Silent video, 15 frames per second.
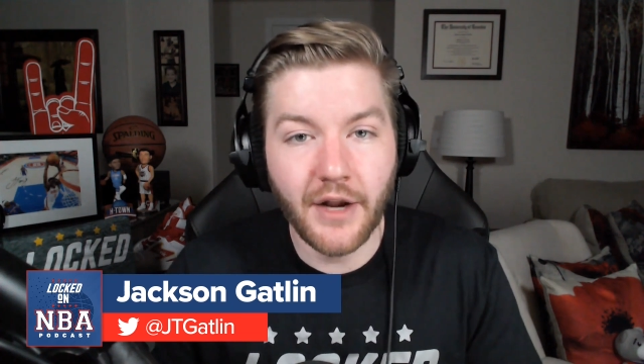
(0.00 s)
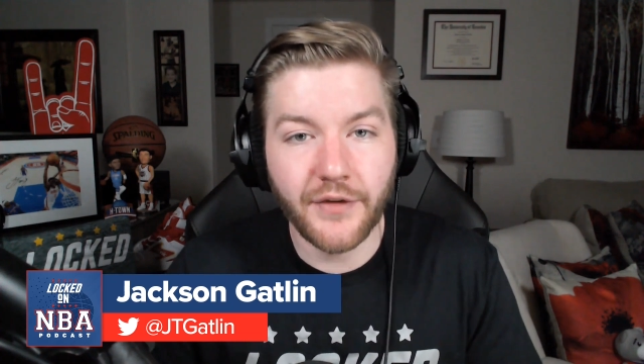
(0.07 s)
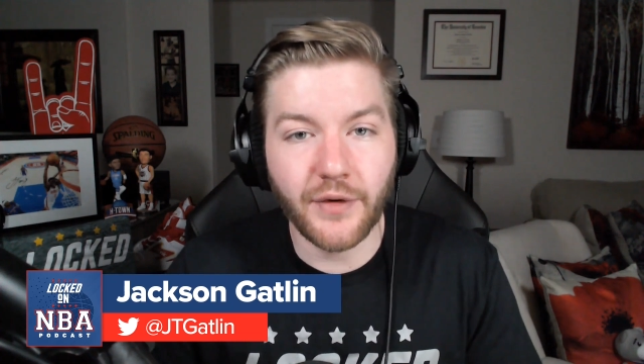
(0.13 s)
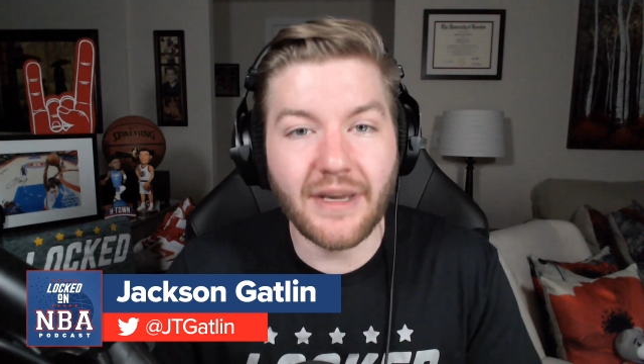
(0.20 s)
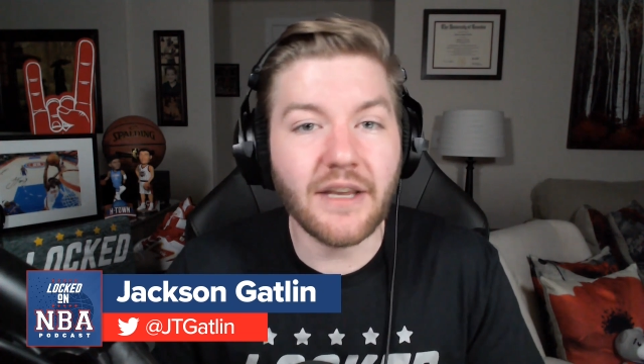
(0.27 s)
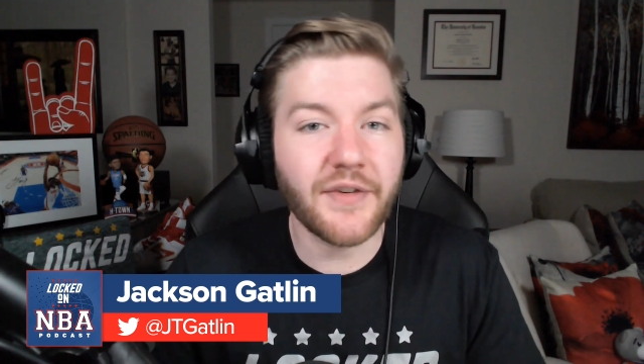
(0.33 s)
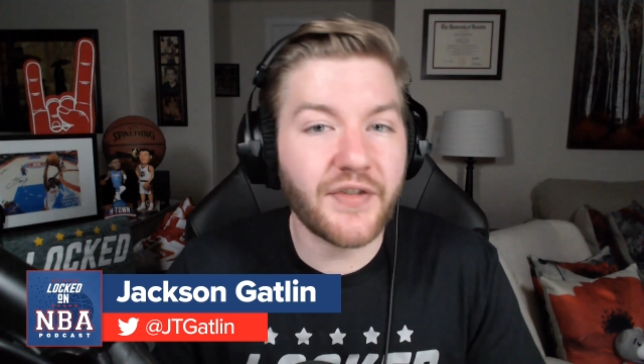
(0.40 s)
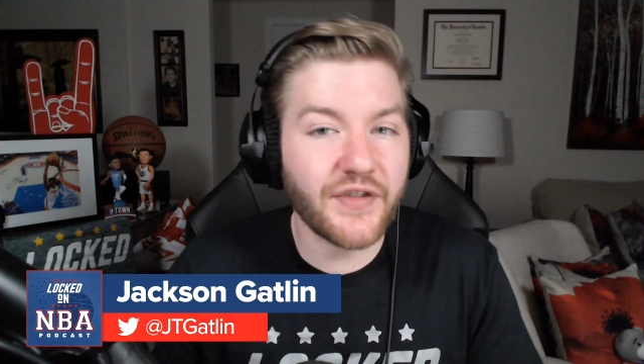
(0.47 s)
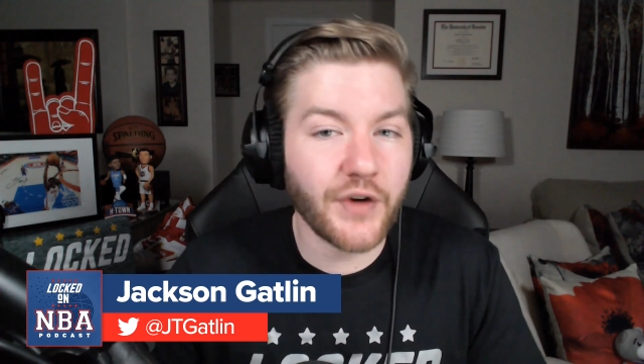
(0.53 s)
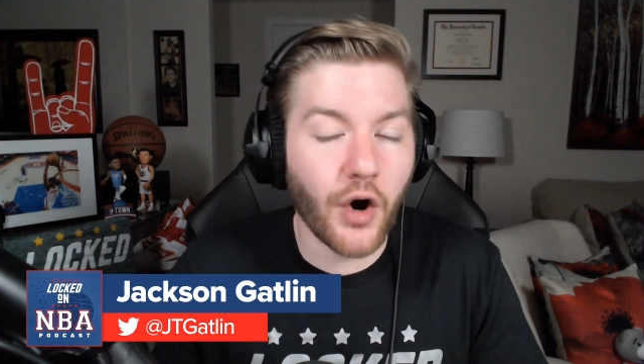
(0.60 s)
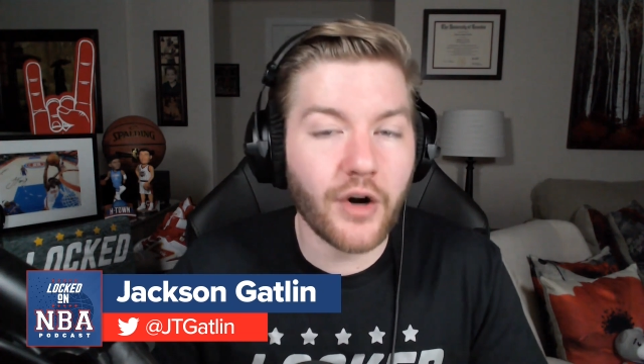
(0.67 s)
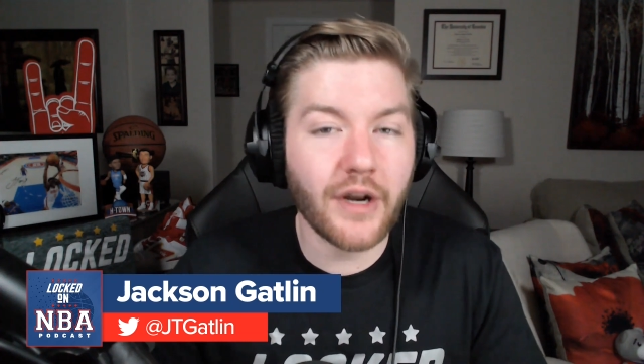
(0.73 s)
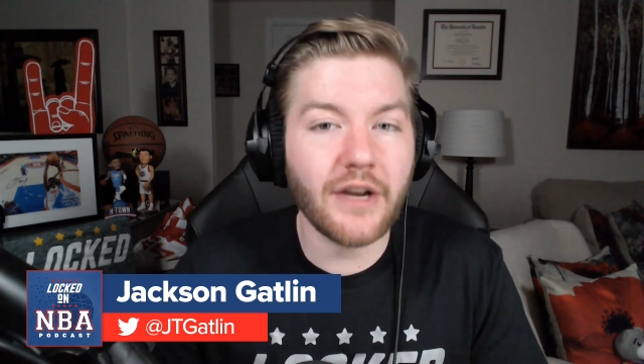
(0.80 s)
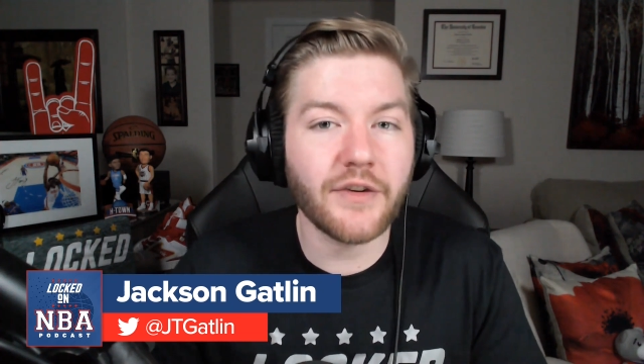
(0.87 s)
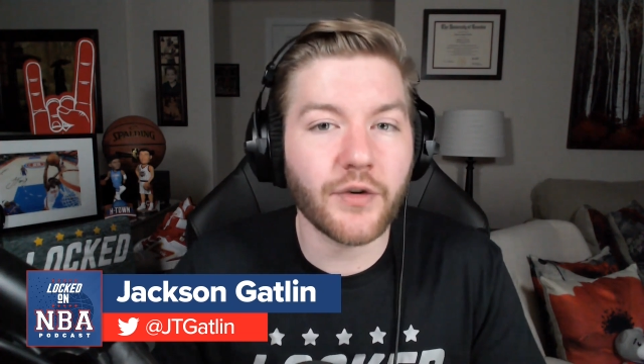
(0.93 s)
So he is
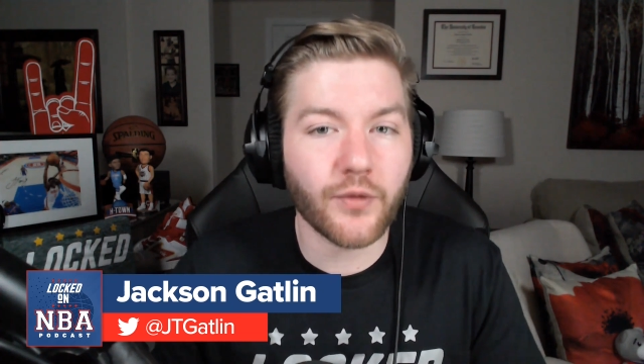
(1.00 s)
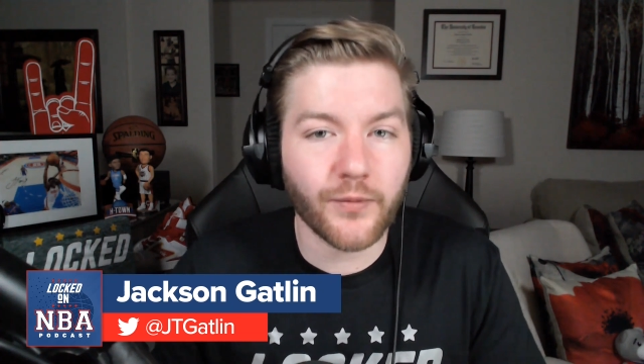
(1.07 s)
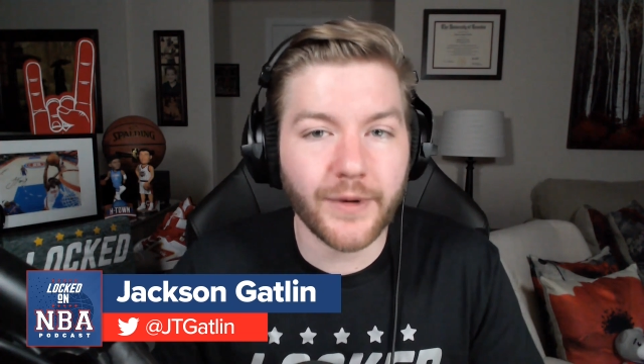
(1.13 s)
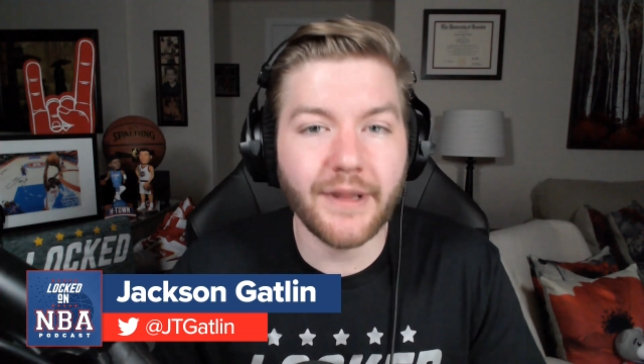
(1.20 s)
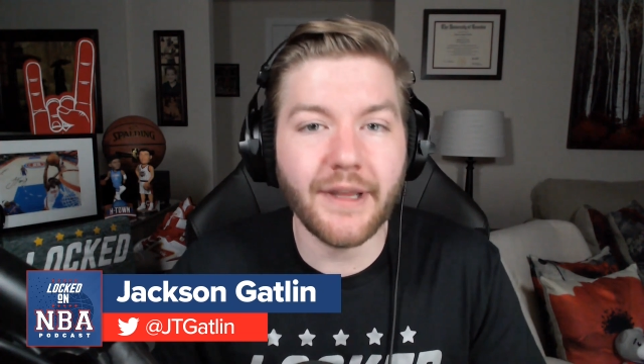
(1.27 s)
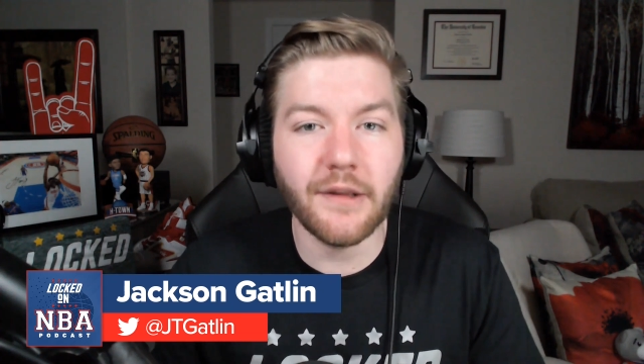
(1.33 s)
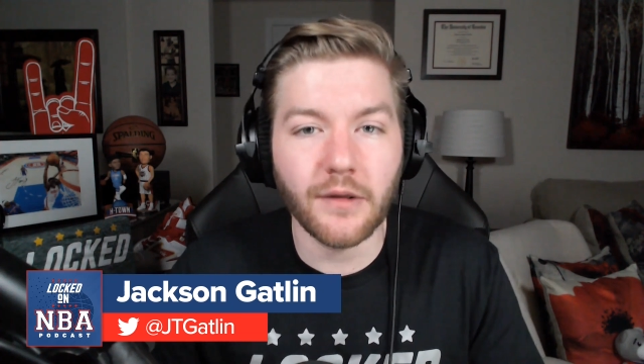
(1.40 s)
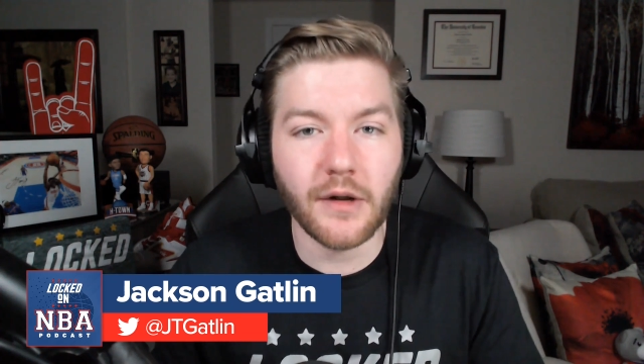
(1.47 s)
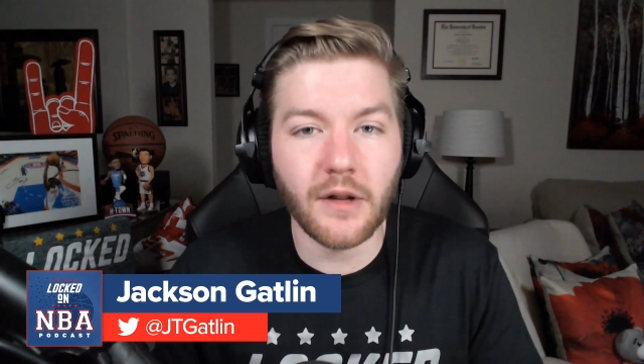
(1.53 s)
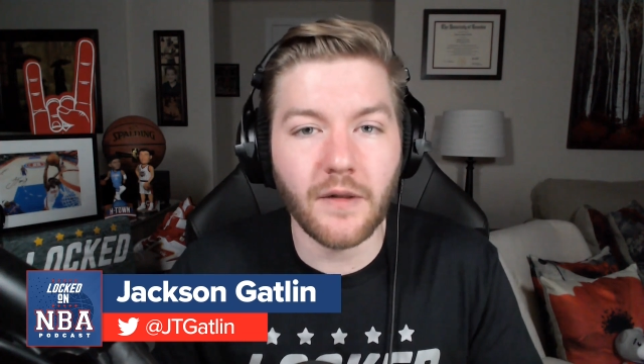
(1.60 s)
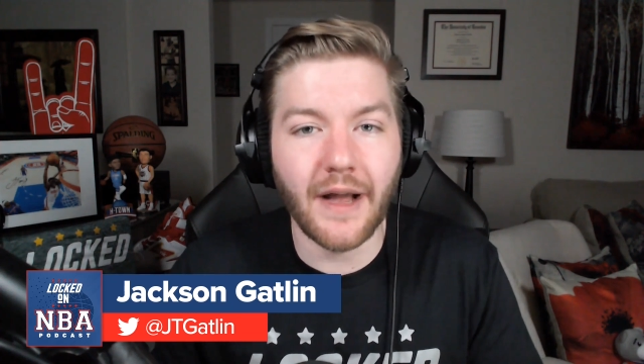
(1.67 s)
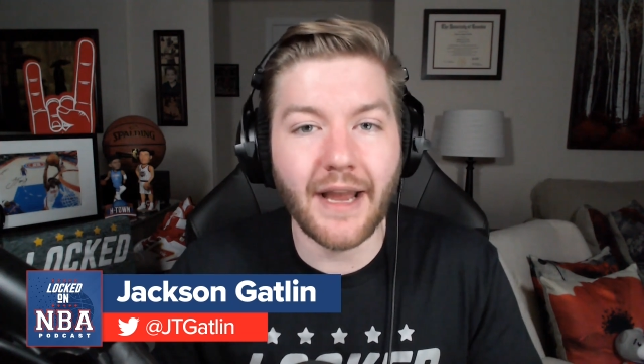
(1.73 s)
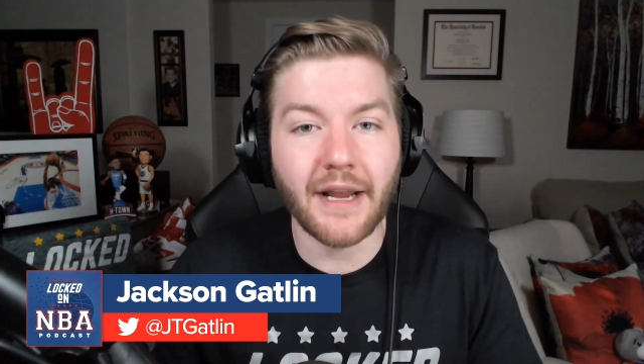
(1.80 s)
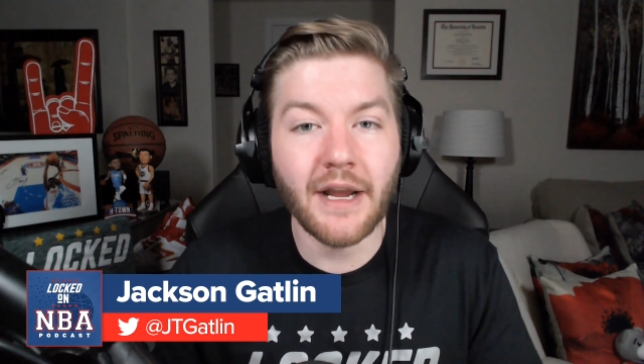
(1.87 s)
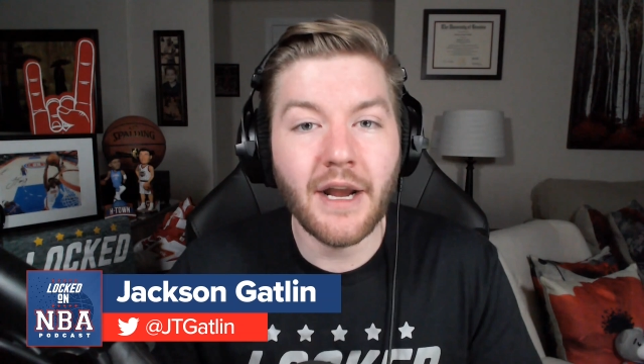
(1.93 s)
starting to really look
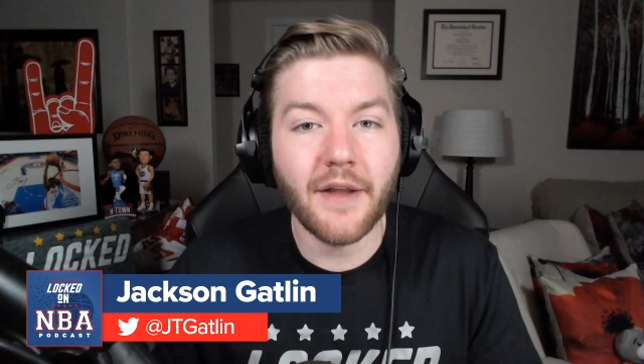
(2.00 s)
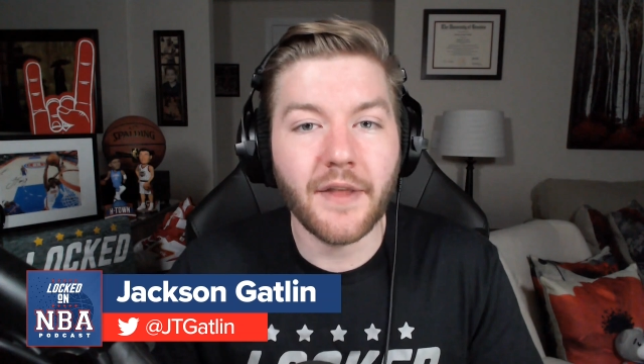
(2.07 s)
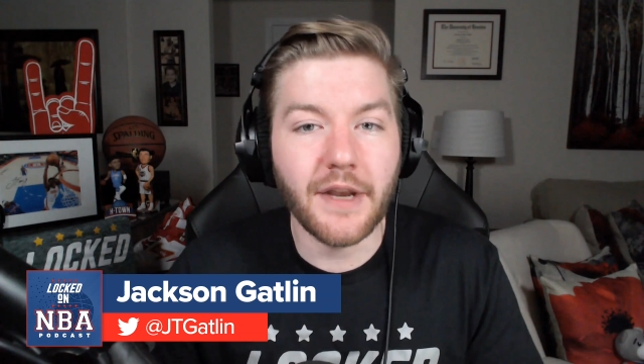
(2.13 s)
like